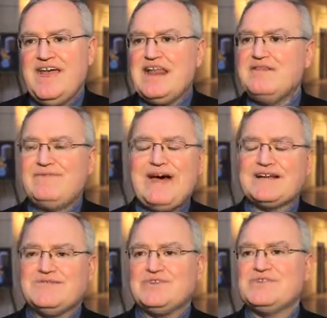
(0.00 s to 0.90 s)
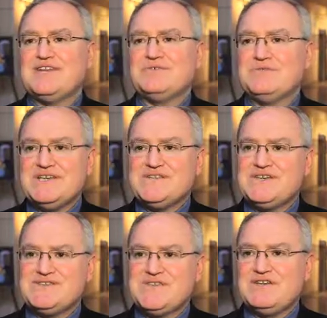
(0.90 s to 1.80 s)
And in fact, if there's any risk,
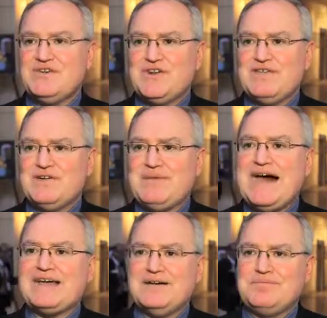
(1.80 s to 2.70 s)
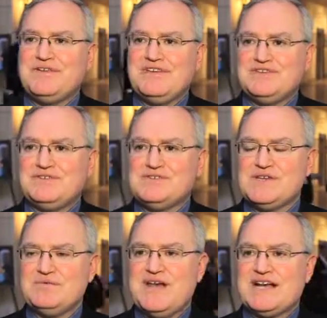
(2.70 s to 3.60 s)
it's that you could have a backup in yields
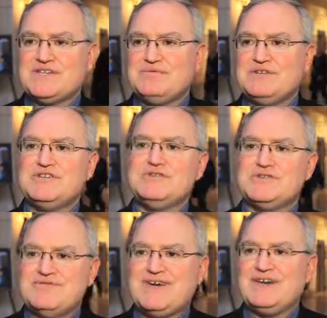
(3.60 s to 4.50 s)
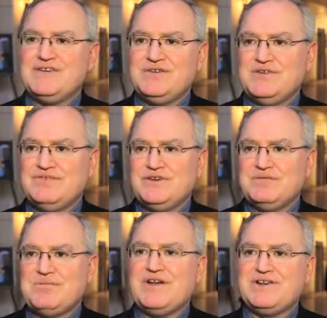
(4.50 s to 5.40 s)
that would actually reduce the value of your
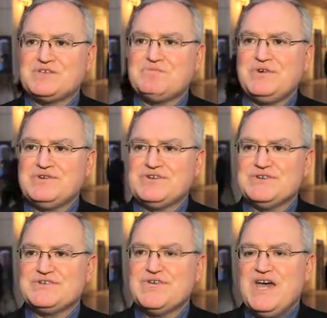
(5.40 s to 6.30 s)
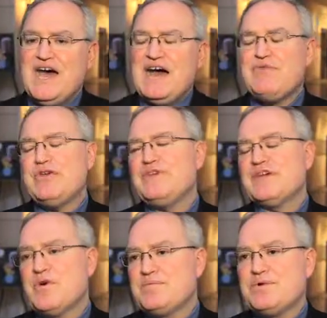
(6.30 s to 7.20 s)
bond exposures. I think that
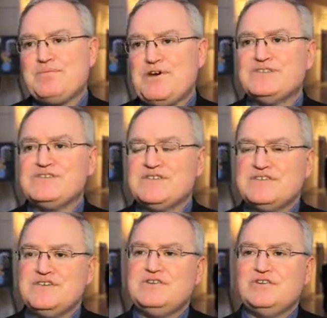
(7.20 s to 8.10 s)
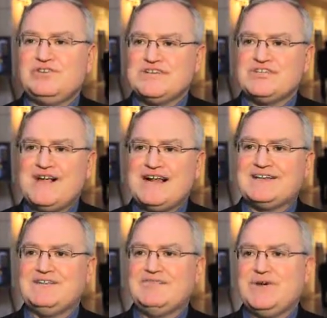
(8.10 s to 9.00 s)
corporate bonds continue to look
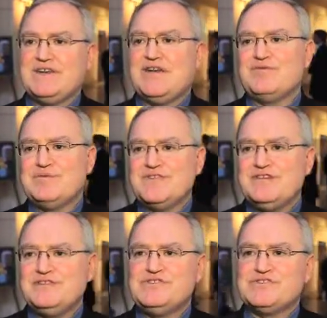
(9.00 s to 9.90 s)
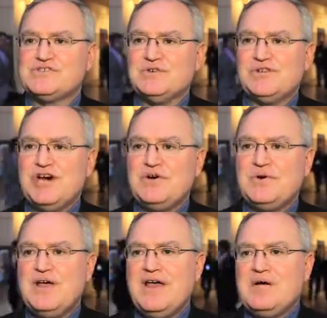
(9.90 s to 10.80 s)
attractive when government yields are so low.
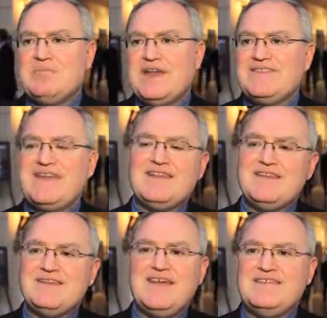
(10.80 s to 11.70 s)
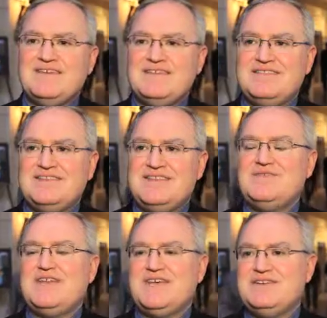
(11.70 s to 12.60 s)
But at the end of the day, the
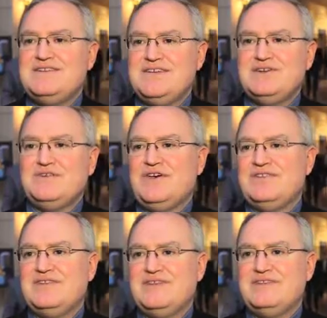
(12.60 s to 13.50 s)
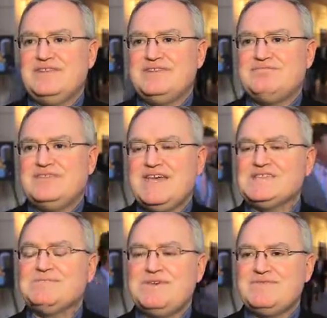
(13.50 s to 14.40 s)
dividend yield on the
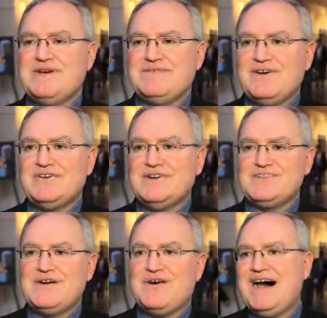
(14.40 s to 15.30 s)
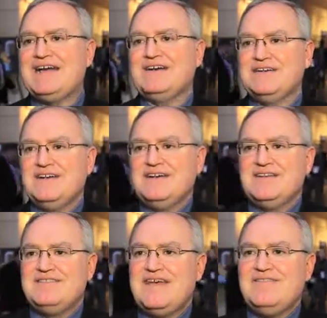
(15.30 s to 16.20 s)
S&P 500 is now higher
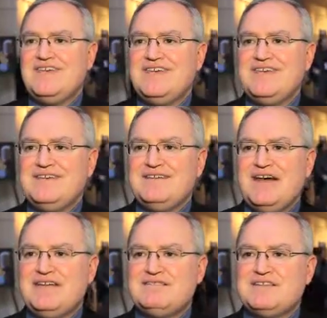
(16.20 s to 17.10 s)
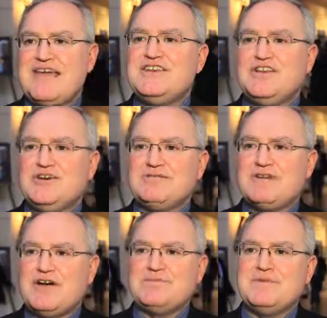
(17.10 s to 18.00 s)
than the 10-year
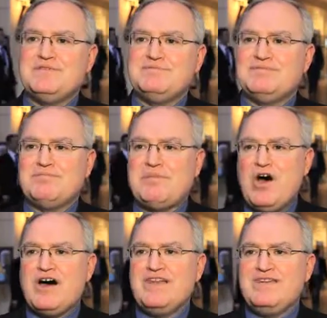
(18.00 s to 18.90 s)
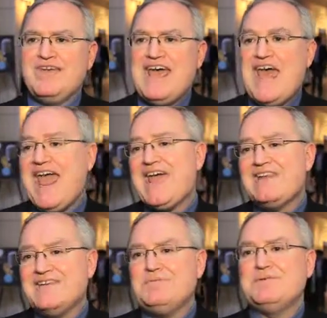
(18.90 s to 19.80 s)
government bond.
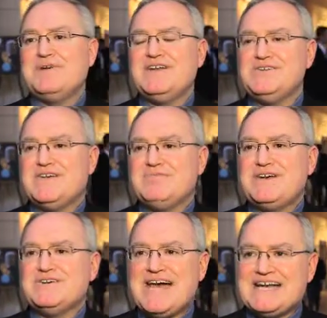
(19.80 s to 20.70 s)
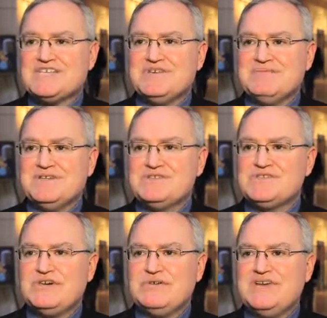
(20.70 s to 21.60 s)
And keep in mind, you get better tax treatment.
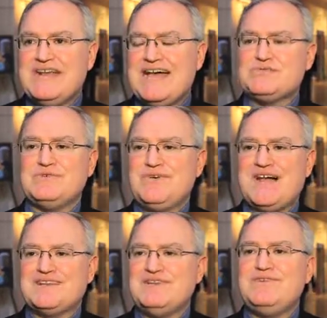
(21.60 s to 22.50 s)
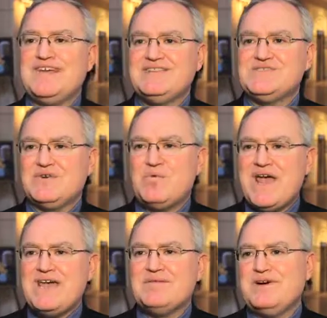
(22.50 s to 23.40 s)
So in actual fact, dividends are
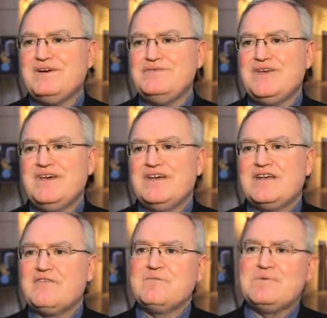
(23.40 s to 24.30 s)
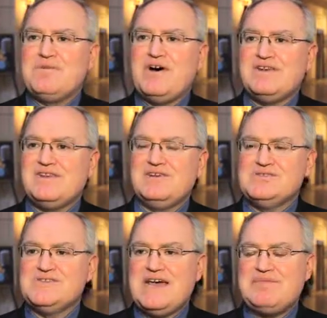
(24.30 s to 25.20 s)
way above government bond
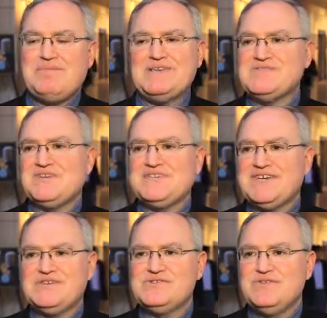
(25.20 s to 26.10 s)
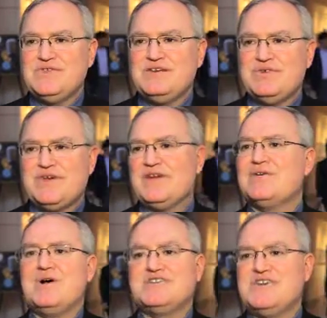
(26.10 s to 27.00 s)
yields, and that basically tells you that without a
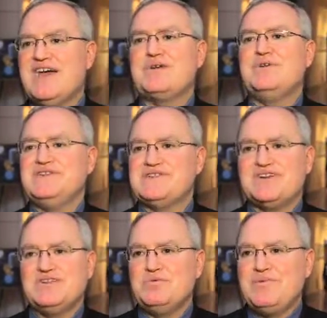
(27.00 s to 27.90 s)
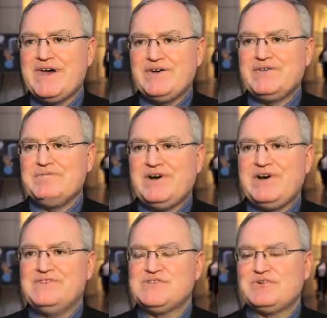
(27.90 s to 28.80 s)
question, equities are going to do better than bonds.